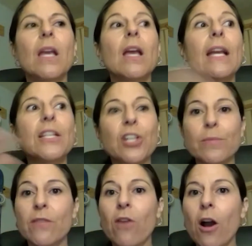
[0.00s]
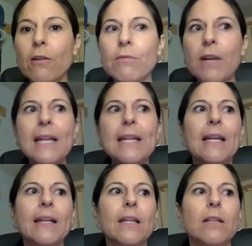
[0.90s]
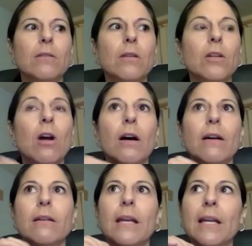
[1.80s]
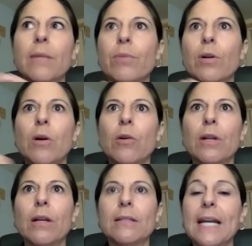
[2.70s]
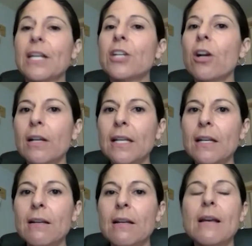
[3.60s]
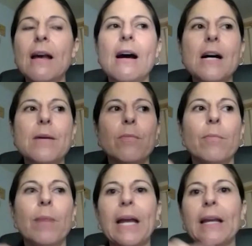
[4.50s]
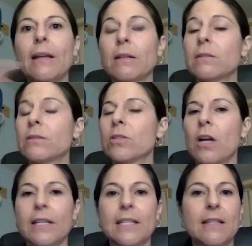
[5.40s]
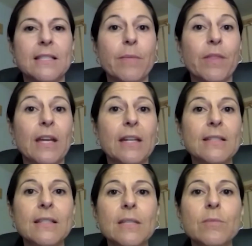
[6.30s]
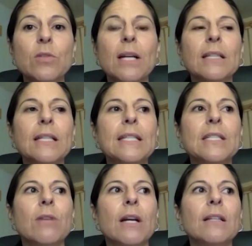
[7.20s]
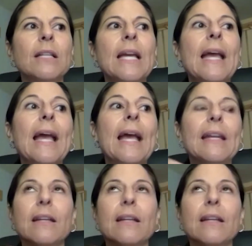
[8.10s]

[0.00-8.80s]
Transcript: In terms of heart rate, it can cause, it can promote tachycardia um, by talking to the sympathetic system directly and indirectly, and it